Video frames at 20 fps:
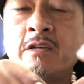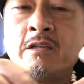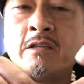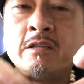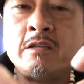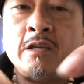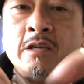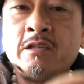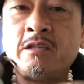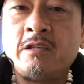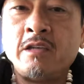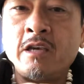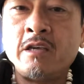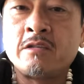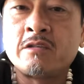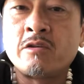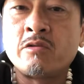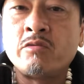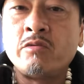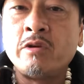these things
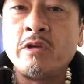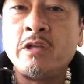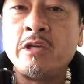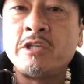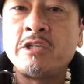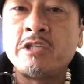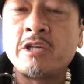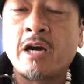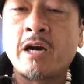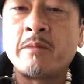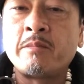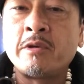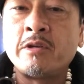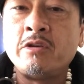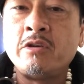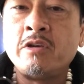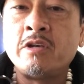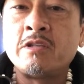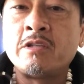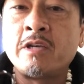are really sharp, and
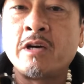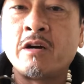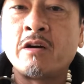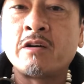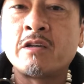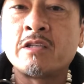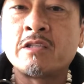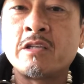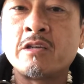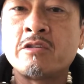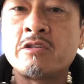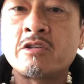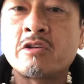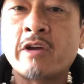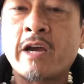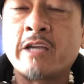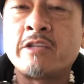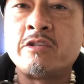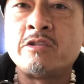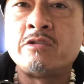you can tell because they're
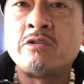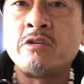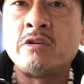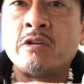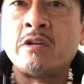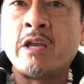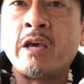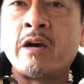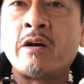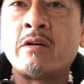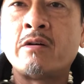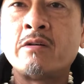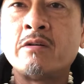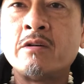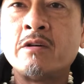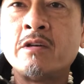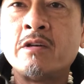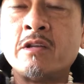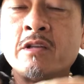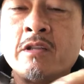scratching to your nail.
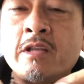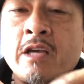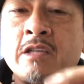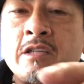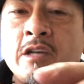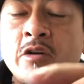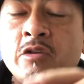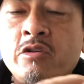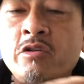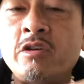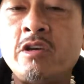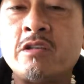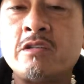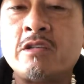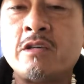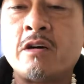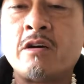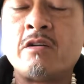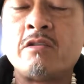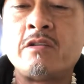That's how you can
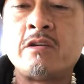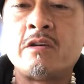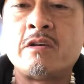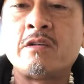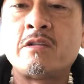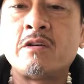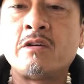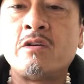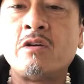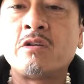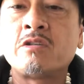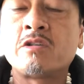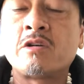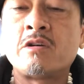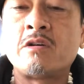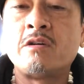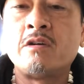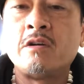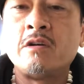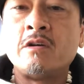tell the hooks
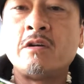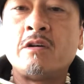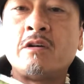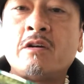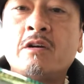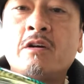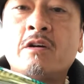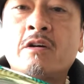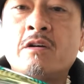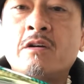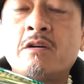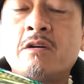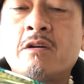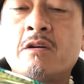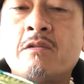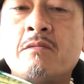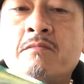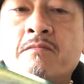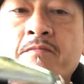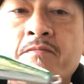
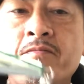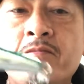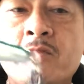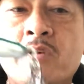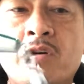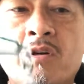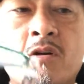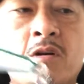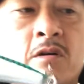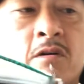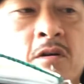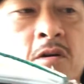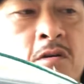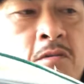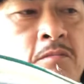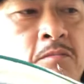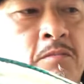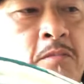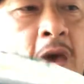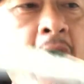are
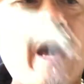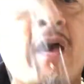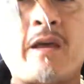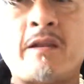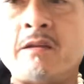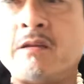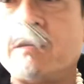bad.